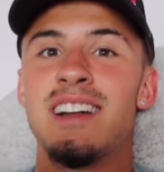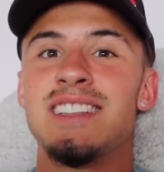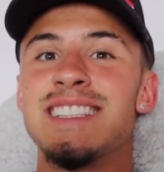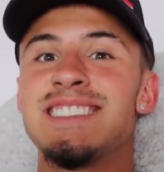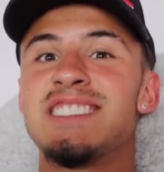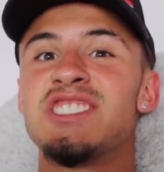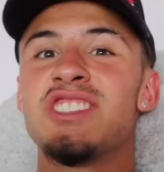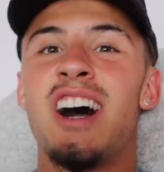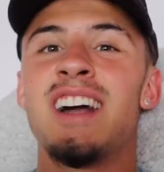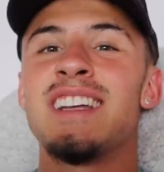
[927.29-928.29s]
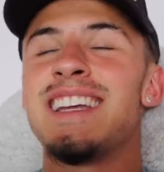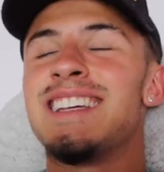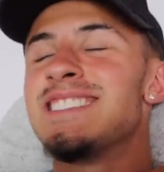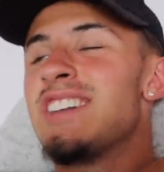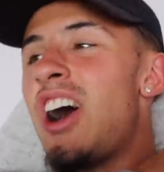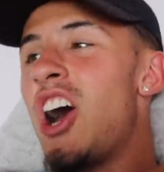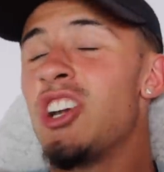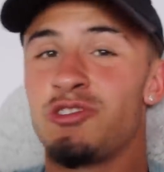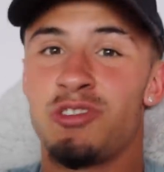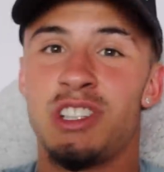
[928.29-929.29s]
This design is
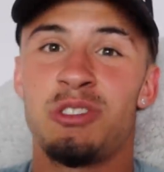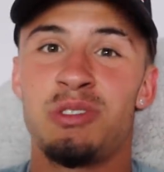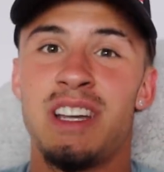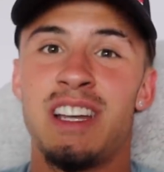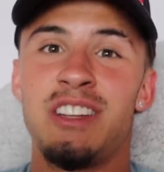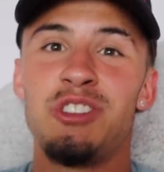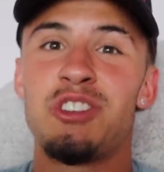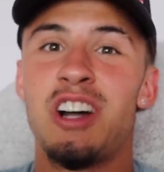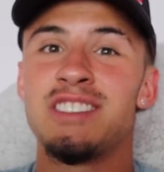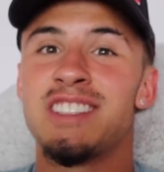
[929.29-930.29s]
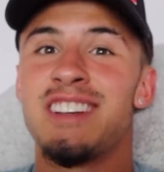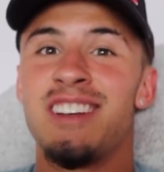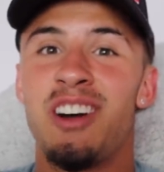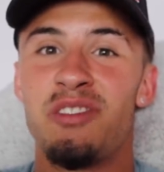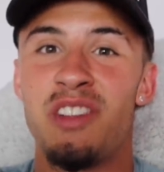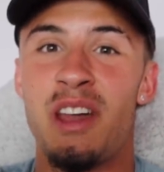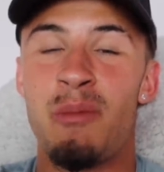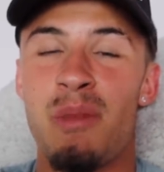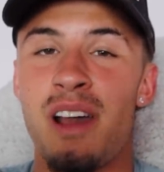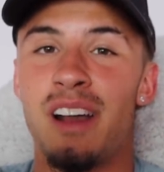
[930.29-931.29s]
unreal, yeah? You guys are going to love them.